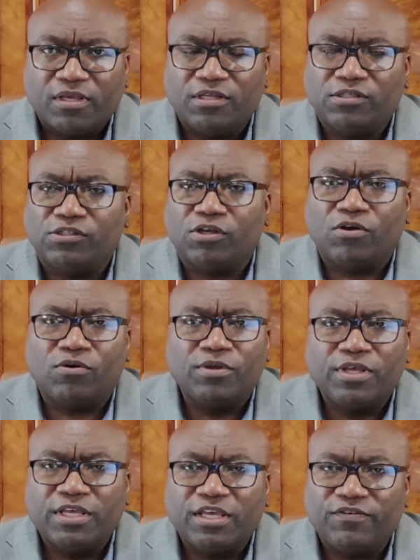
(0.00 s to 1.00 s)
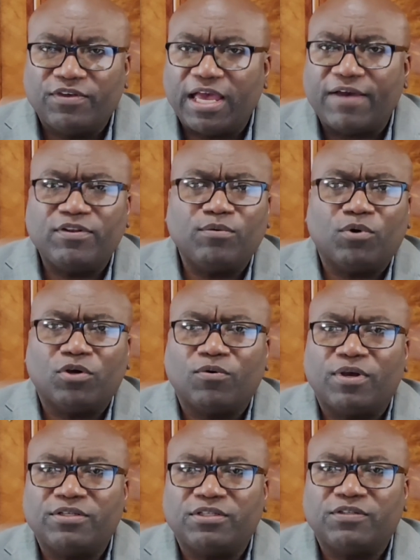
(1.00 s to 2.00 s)
And so if you have any more
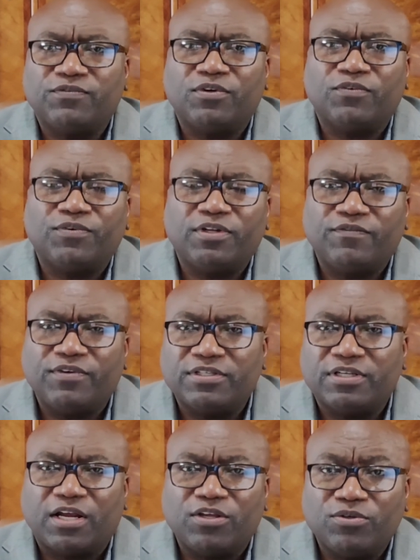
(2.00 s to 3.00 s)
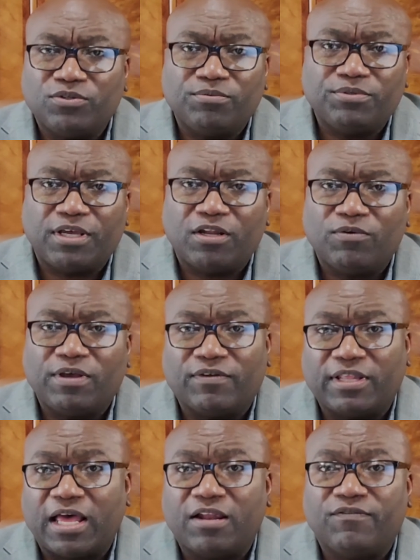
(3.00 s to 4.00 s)
questions, feel free to visit our YouTube channel. We have
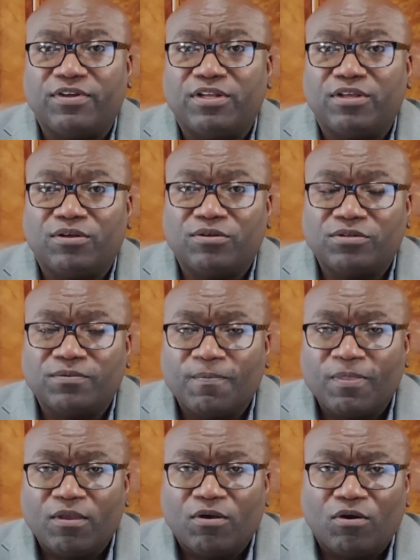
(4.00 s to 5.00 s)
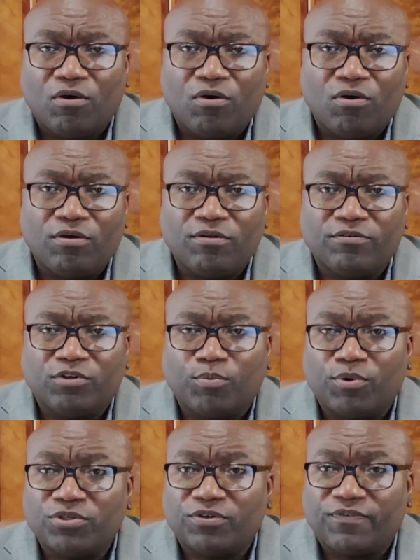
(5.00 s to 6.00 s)
a lot of videos on
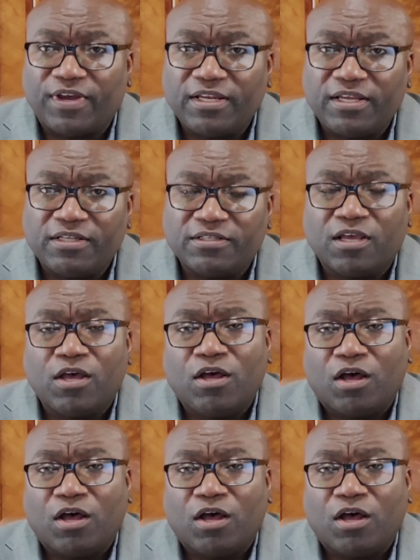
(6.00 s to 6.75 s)
commercial finance.